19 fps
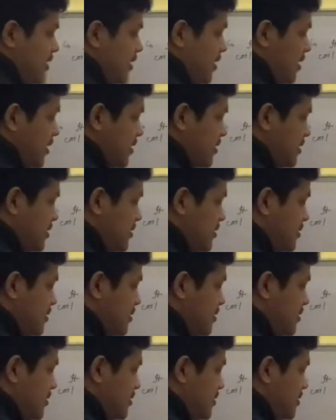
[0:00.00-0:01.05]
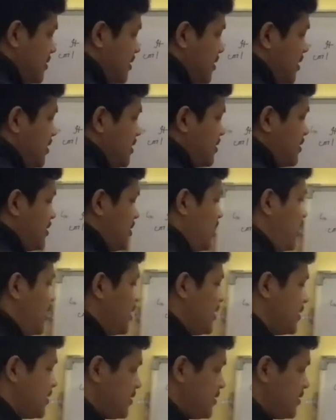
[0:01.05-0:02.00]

and I.